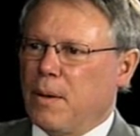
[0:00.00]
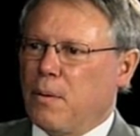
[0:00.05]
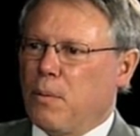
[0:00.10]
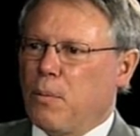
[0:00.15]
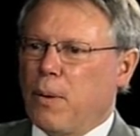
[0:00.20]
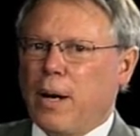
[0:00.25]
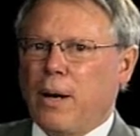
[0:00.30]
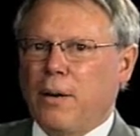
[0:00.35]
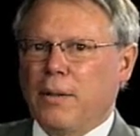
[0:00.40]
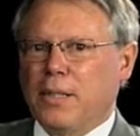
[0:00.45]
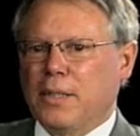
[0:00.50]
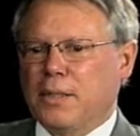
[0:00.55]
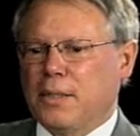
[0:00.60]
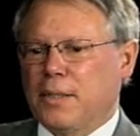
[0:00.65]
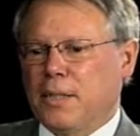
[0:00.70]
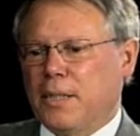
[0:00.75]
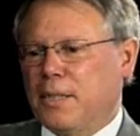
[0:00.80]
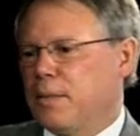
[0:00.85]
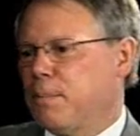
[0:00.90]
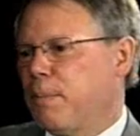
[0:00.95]
Well,
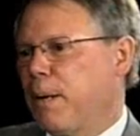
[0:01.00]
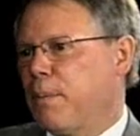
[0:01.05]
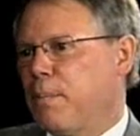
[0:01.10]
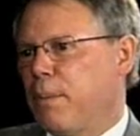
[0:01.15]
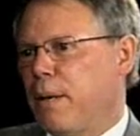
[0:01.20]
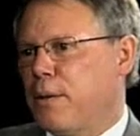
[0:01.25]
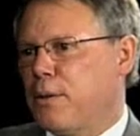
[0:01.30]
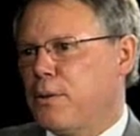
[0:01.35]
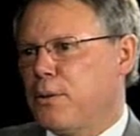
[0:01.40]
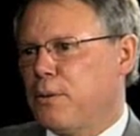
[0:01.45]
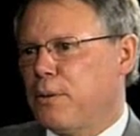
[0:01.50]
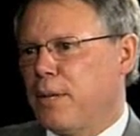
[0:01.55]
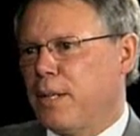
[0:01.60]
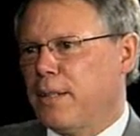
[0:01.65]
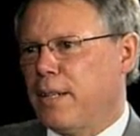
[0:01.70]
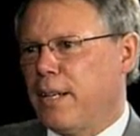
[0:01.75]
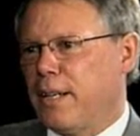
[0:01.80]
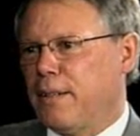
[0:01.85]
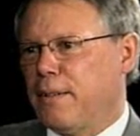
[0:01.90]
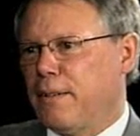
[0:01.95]
it's my pleasure,
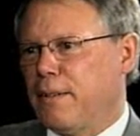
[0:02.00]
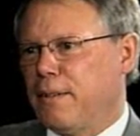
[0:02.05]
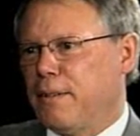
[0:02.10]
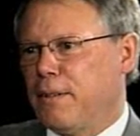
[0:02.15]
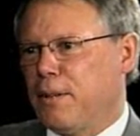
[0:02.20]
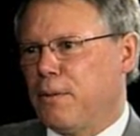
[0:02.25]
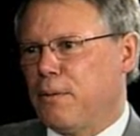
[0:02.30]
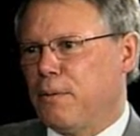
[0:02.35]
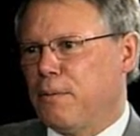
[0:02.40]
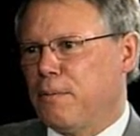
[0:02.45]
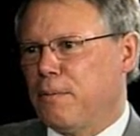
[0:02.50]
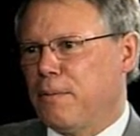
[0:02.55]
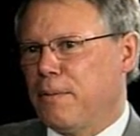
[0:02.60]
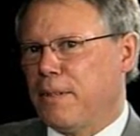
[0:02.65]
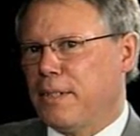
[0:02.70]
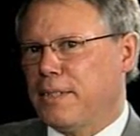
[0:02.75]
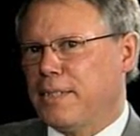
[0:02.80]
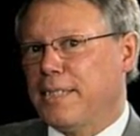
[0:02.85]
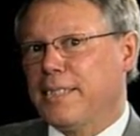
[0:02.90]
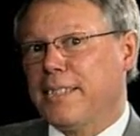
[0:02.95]
and you know,
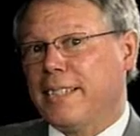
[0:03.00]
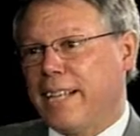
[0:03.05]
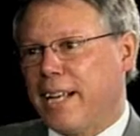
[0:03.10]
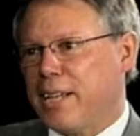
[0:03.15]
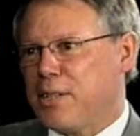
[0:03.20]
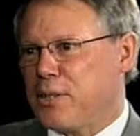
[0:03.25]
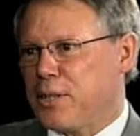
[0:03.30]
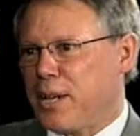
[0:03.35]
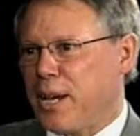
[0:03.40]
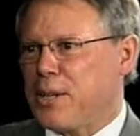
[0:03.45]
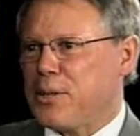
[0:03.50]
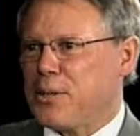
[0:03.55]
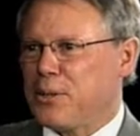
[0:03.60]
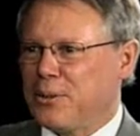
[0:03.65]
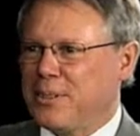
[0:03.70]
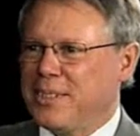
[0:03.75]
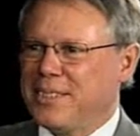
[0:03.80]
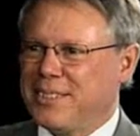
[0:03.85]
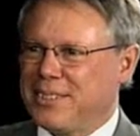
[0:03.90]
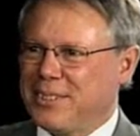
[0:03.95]
this is an
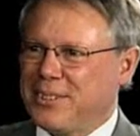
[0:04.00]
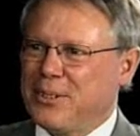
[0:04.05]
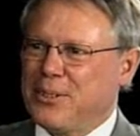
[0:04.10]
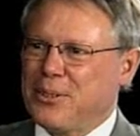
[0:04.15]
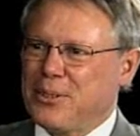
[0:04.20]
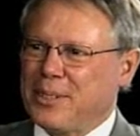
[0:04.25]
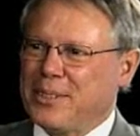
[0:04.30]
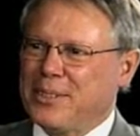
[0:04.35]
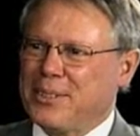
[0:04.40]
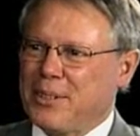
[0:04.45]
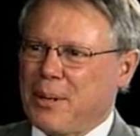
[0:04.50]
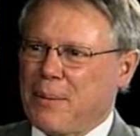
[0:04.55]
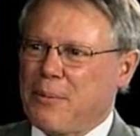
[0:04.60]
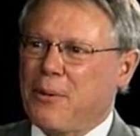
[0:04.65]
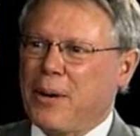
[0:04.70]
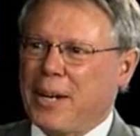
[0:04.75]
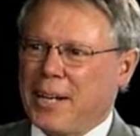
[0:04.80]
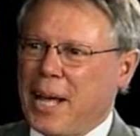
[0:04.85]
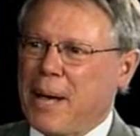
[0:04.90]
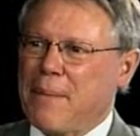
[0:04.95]
educational institution, so I'm
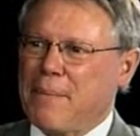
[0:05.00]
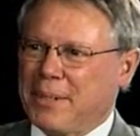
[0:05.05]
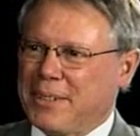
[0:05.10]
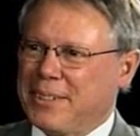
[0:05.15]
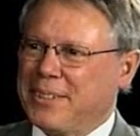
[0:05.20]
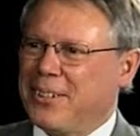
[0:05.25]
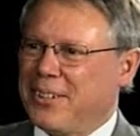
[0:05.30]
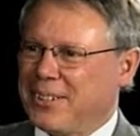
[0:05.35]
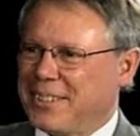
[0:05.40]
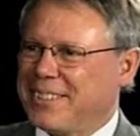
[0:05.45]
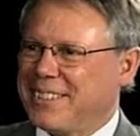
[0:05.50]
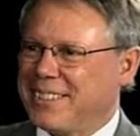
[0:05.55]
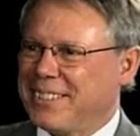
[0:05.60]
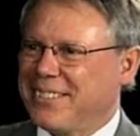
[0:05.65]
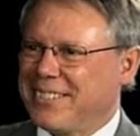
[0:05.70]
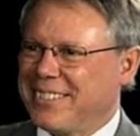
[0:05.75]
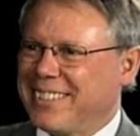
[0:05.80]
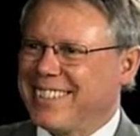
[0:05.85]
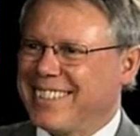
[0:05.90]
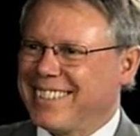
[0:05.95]
quite happy to talk to
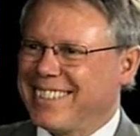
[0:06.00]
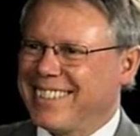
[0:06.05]
students.